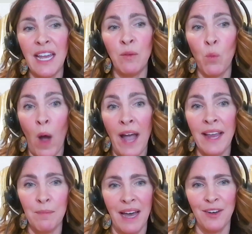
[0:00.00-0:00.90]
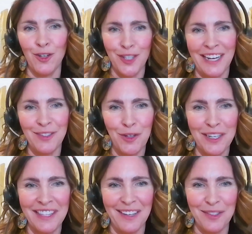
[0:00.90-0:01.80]
and why it matters,
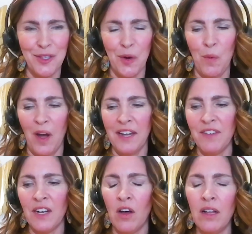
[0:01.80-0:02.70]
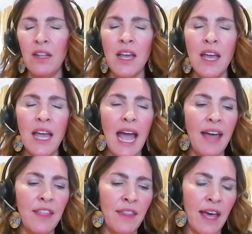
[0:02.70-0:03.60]
answering that so what of it all.
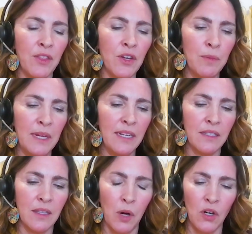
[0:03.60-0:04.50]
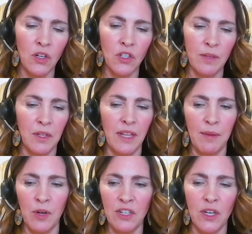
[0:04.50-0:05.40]
And then that third piece, the partnership
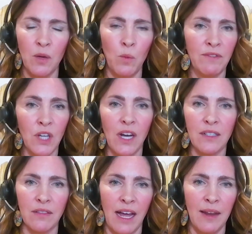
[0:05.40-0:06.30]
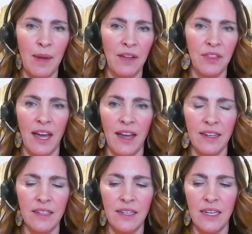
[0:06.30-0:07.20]
collaboration, we've talked a lot about
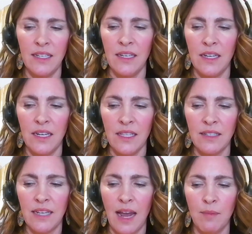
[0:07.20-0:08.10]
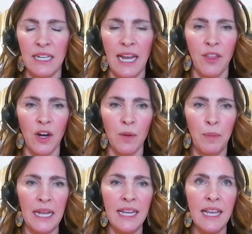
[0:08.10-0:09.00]
that in this time together,
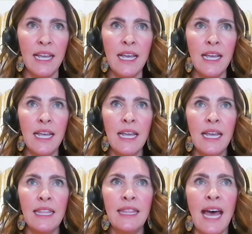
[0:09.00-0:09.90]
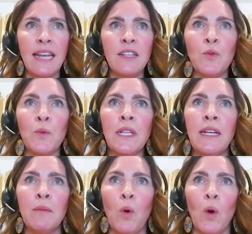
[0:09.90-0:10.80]
but that is really
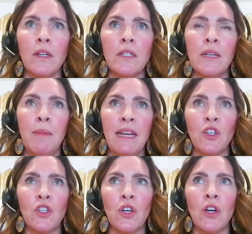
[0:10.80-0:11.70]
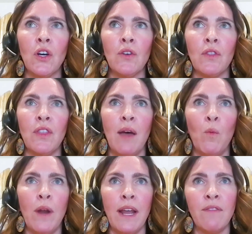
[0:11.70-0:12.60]
important to make sure that
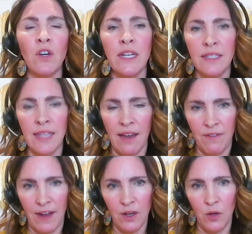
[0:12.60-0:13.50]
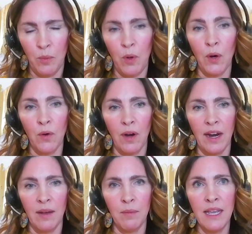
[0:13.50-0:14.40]
whatever is that final
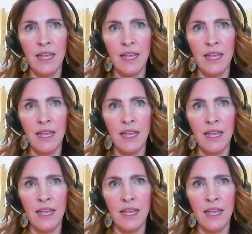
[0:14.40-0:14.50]
program